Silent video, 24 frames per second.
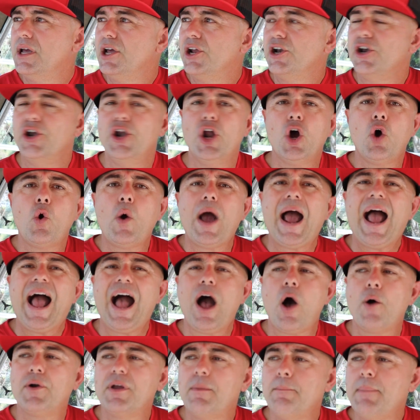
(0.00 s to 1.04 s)
Know
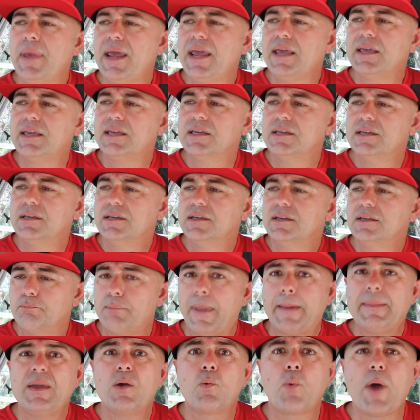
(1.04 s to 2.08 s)
how to make
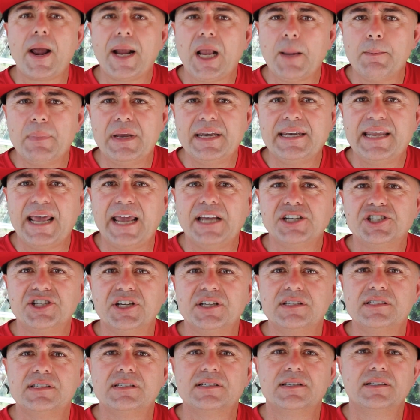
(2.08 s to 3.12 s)
maybe
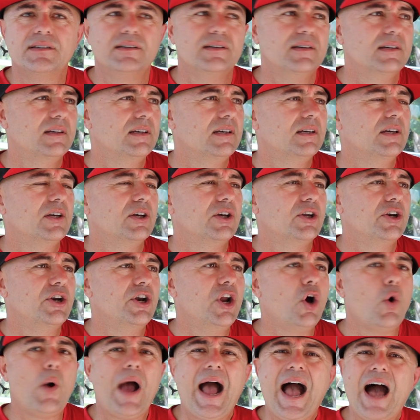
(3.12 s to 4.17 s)
recommendations.
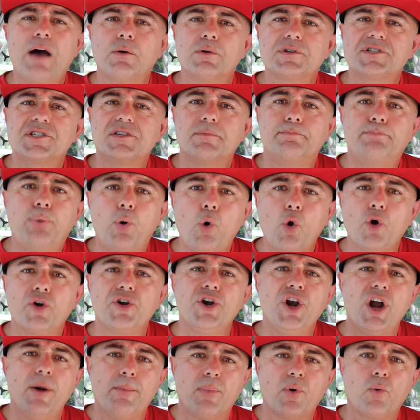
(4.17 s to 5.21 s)
Know how to support
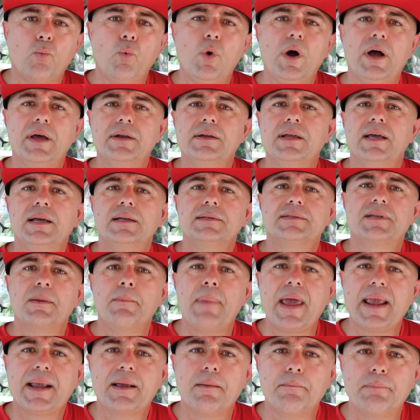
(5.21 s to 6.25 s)
number 1 to
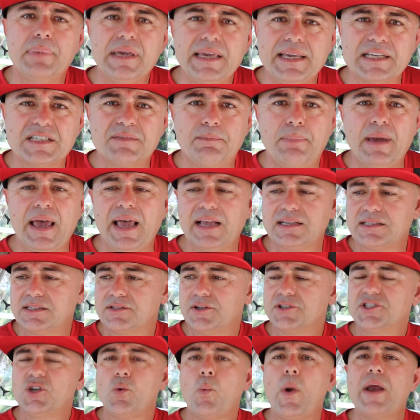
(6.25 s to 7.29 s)
make him be his best.
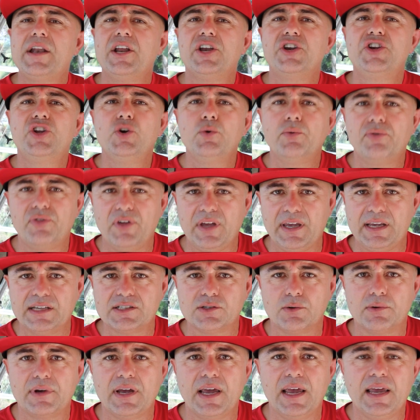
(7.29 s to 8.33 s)
There's a way to do things,
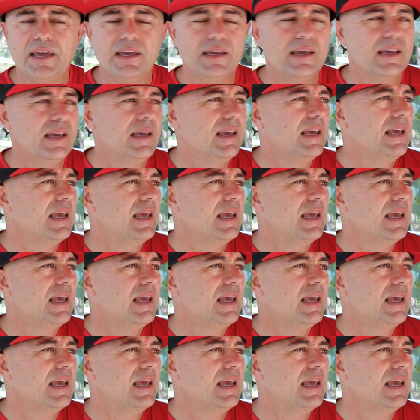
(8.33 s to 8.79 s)
okay?